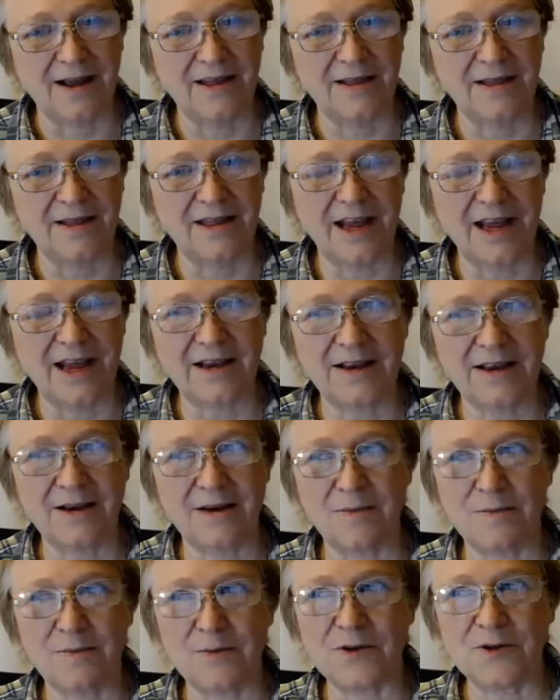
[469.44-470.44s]
that
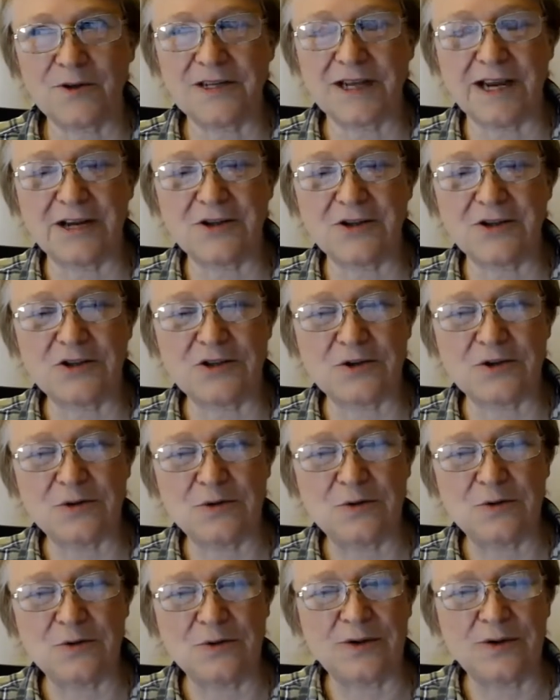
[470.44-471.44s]
pertain
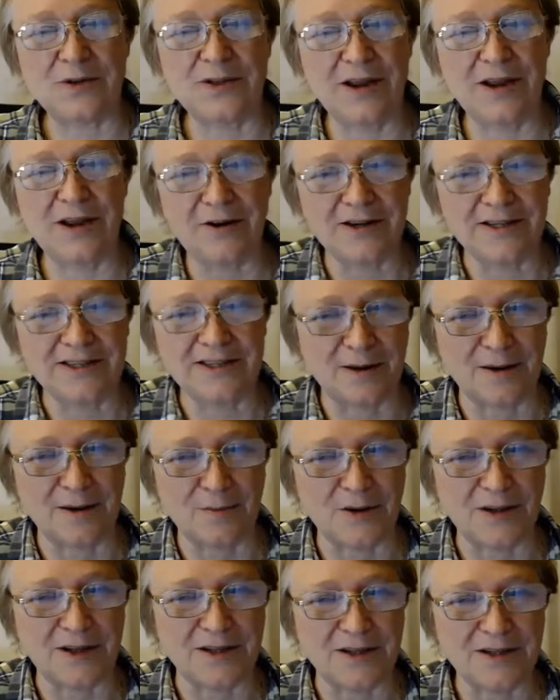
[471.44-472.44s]
to their
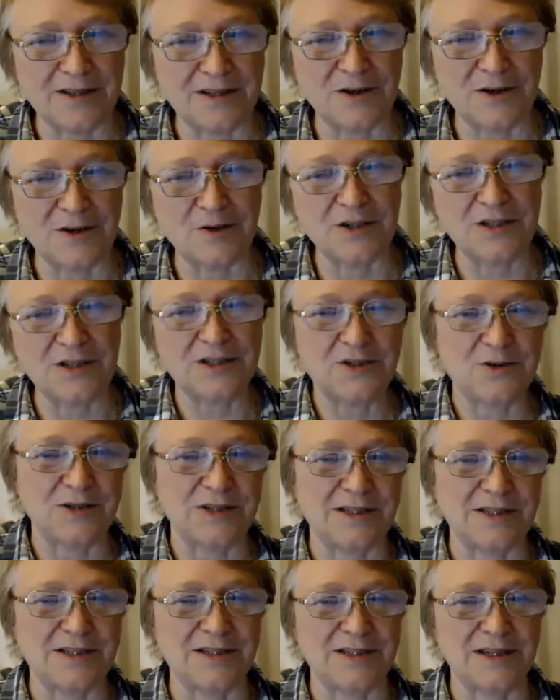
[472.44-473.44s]
assemblies, their
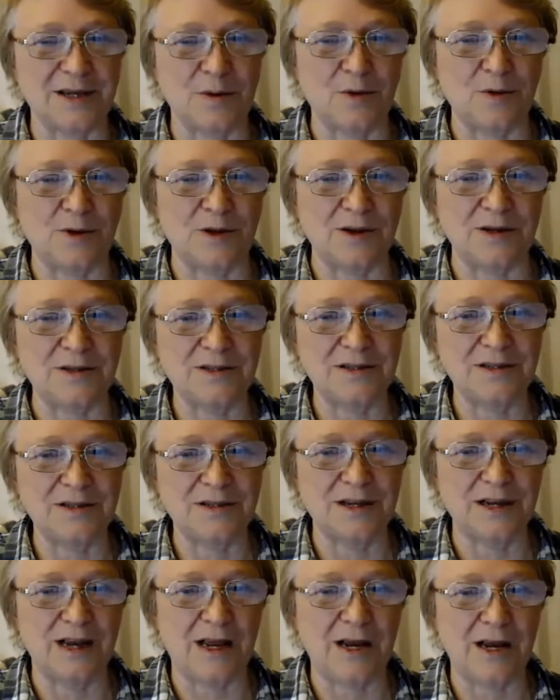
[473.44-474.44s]
district assemblies,
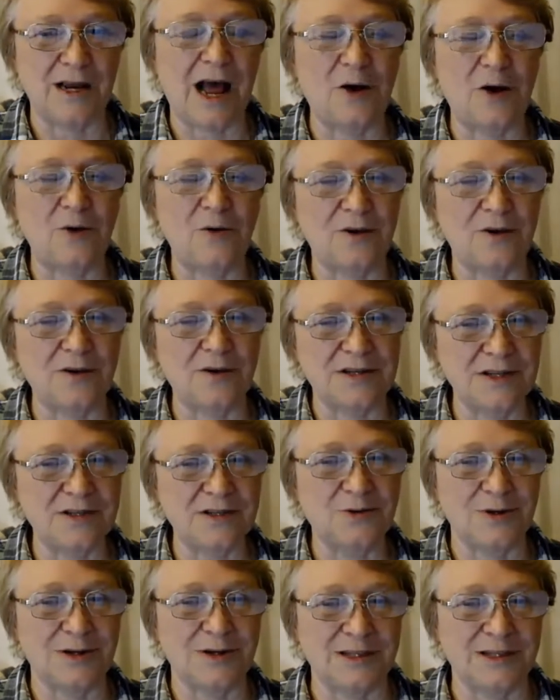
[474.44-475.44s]
and how their
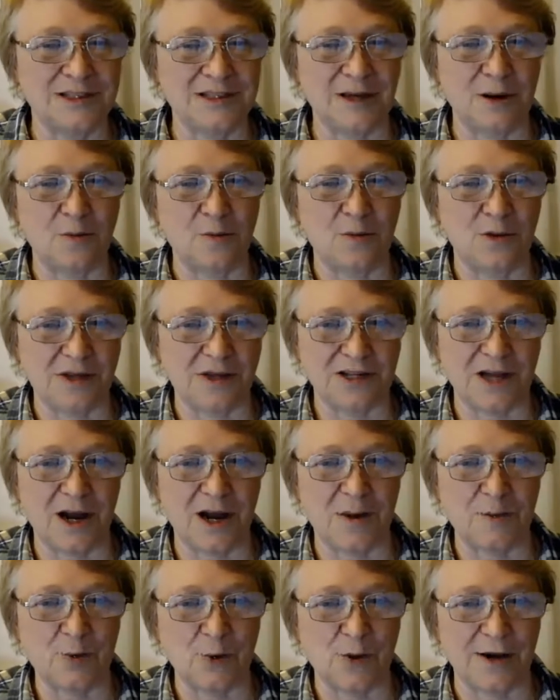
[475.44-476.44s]
district assemblies
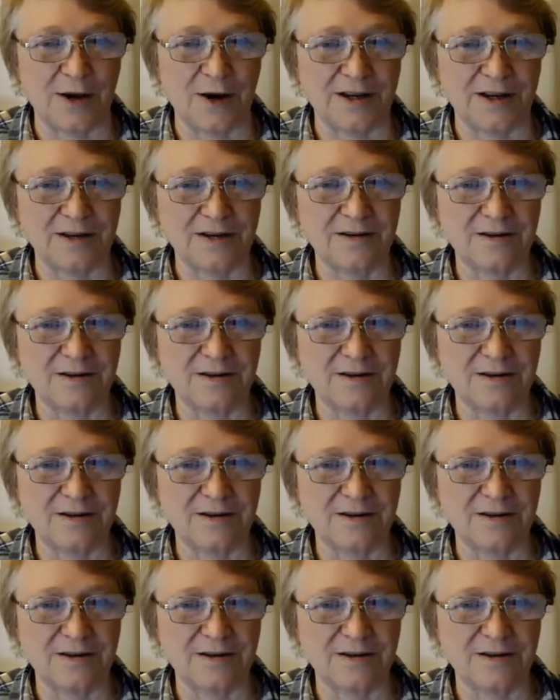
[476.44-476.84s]
operate.